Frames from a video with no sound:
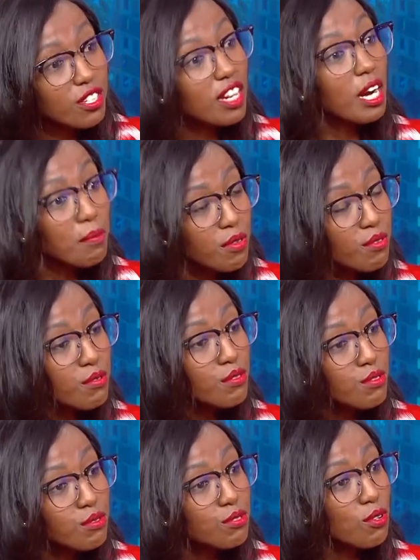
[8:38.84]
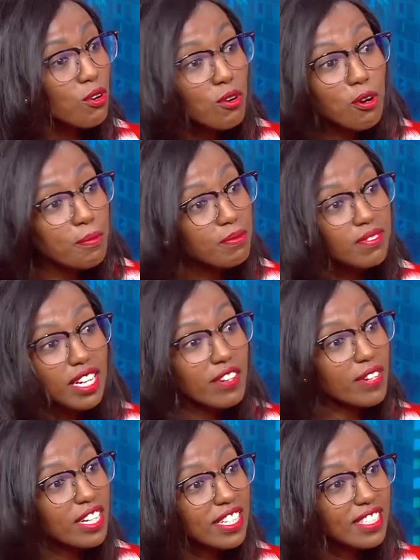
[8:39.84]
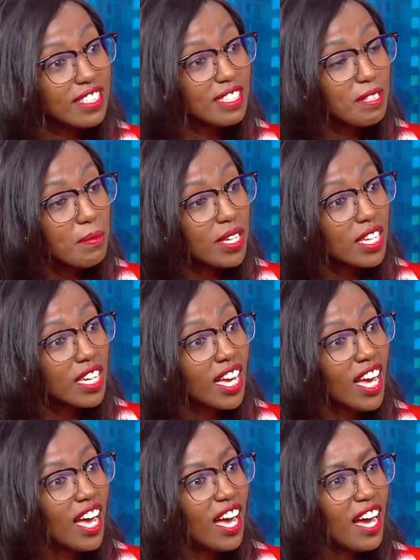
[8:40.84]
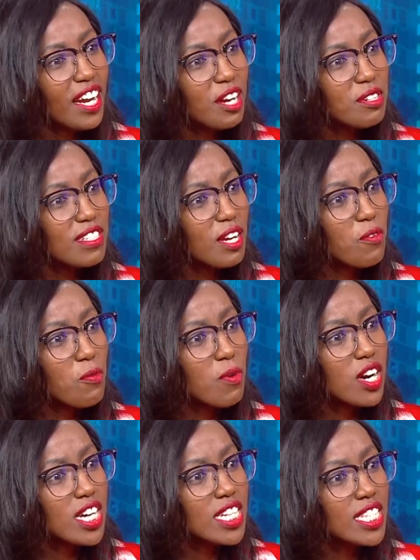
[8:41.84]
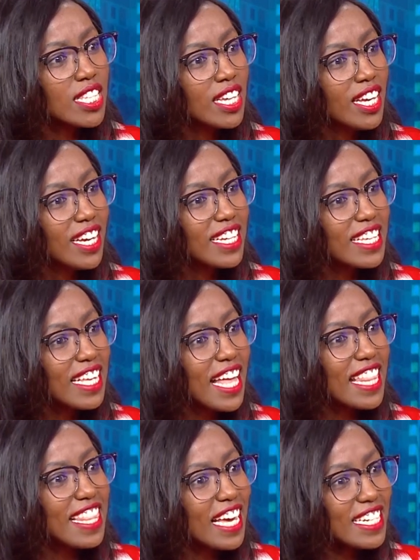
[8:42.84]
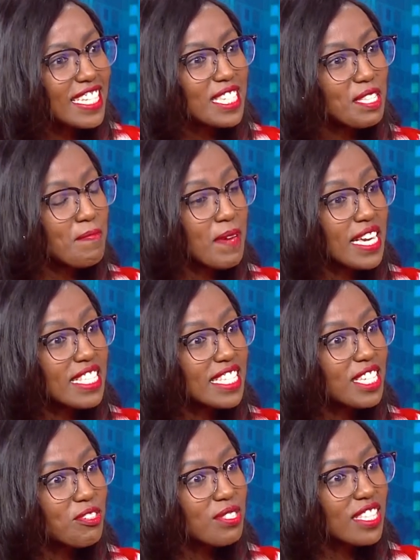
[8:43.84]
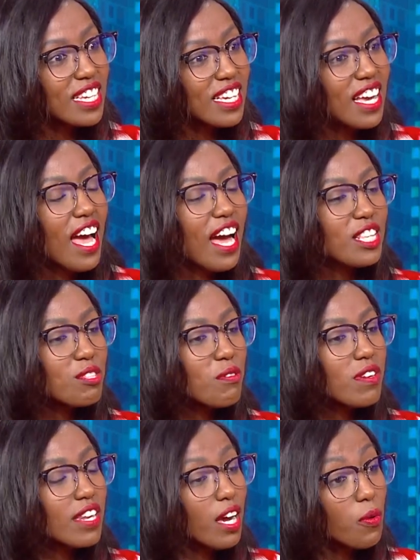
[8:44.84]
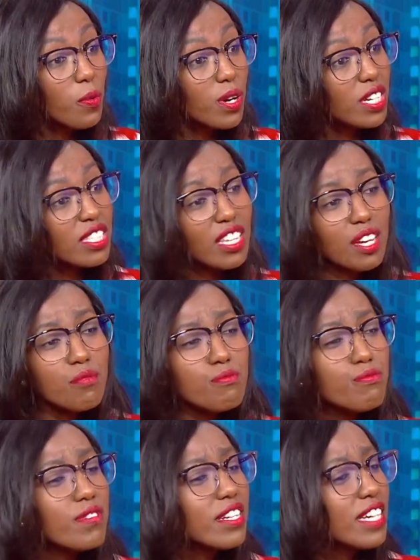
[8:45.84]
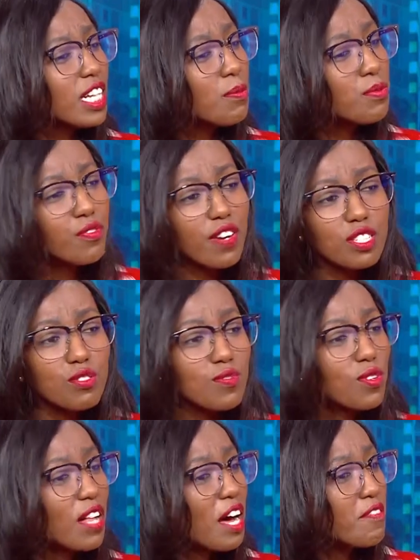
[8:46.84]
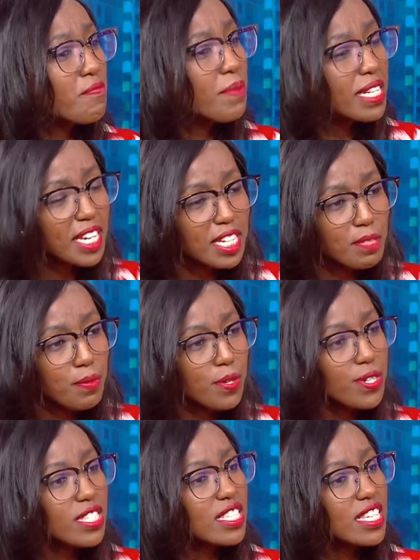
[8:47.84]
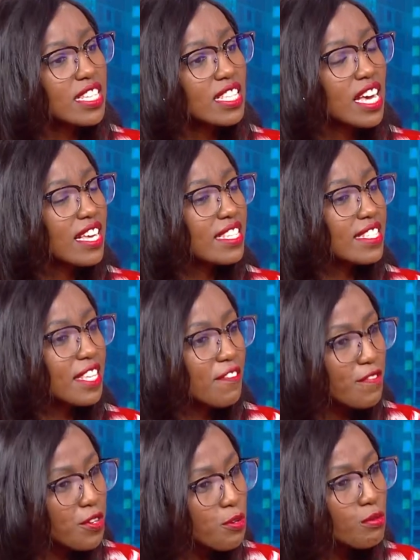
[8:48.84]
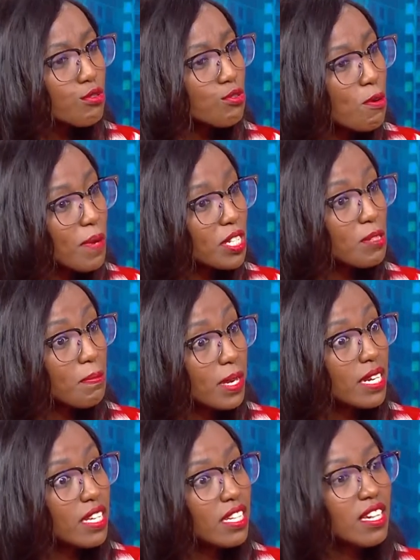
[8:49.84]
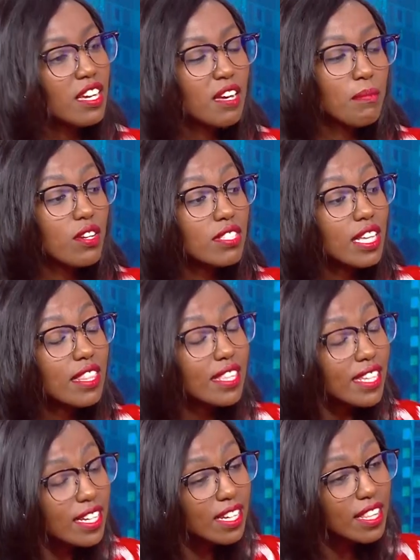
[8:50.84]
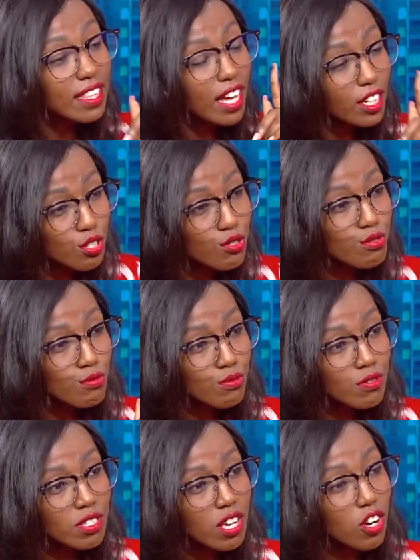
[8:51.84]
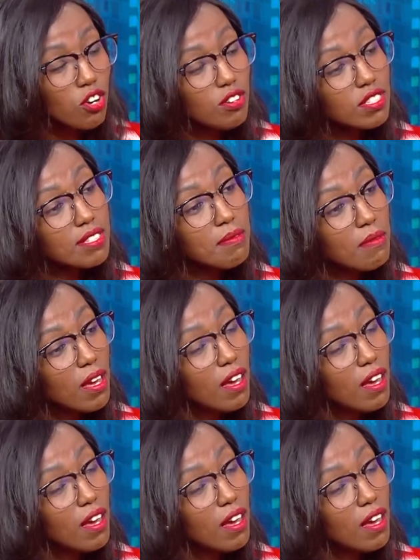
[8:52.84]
come through to Stockholm directly to see me." And I was like, "What? Is that possible?" That is amazing. You yeah. see, and so networks can really help you. First of all, have better experiences, save you so much money because I think that cruise cost